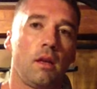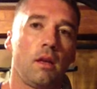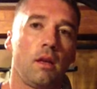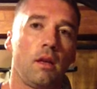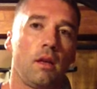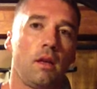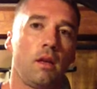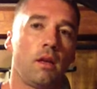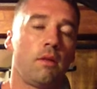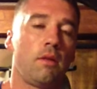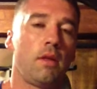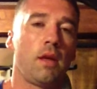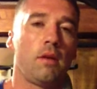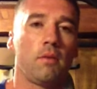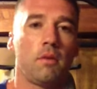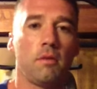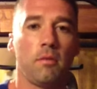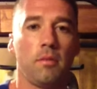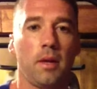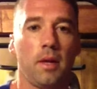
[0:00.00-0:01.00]
you know, they
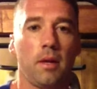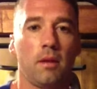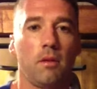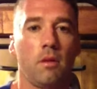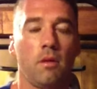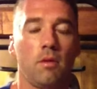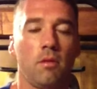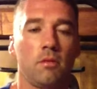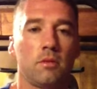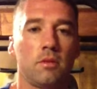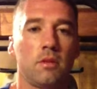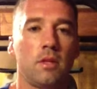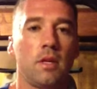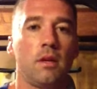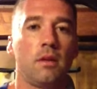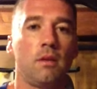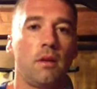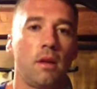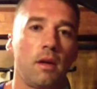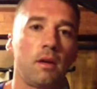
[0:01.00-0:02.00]
would have been
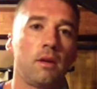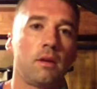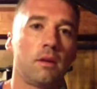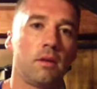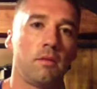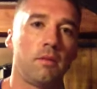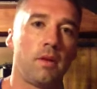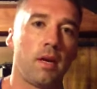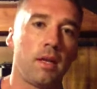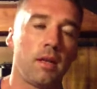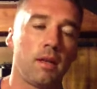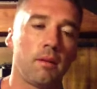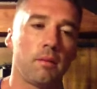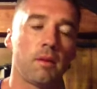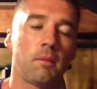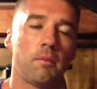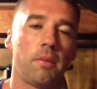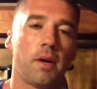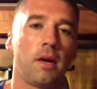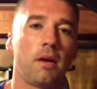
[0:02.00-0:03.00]
still underdeveloped
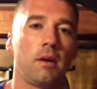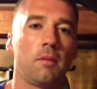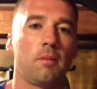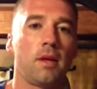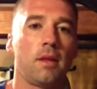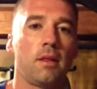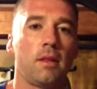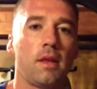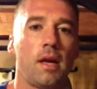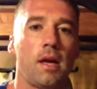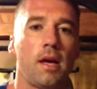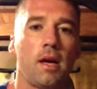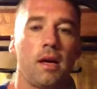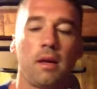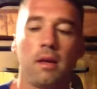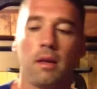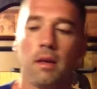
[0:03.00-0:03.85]
compared to my thigh.